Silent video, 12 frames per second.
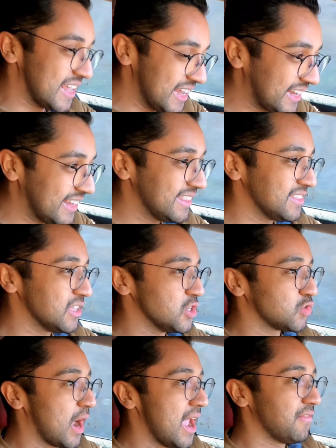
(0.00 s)
taking
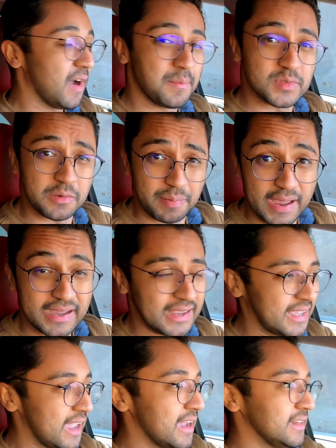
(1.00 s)
the drive up
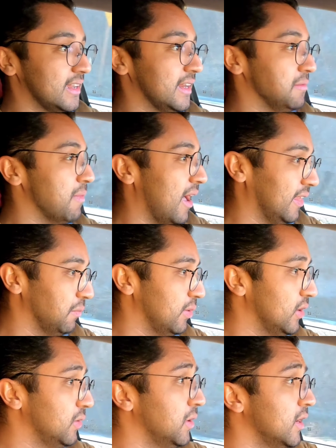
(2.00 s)
Topanga Canyon in
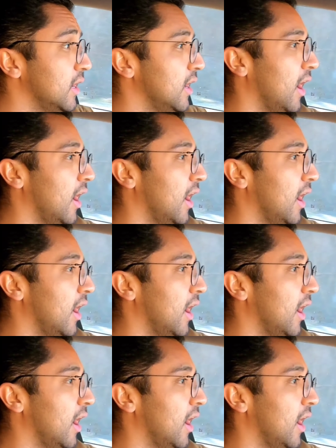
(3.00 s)
Malibu.